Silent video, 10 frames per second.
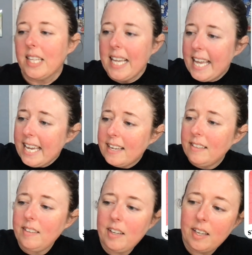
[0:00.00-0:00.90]

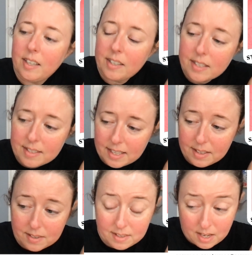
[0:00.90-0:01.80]
And
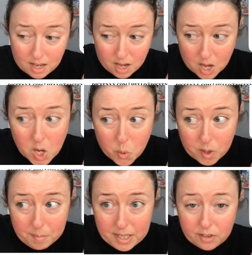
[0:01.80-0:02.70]
since
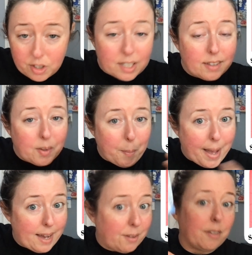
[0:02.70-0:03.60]
we mentioned
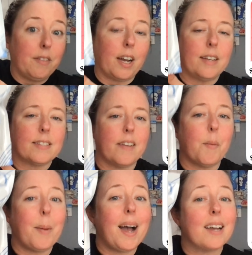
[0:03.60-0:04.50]
pound of dice, I have
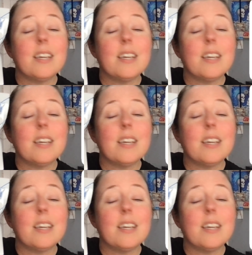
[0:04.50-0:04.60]
a bag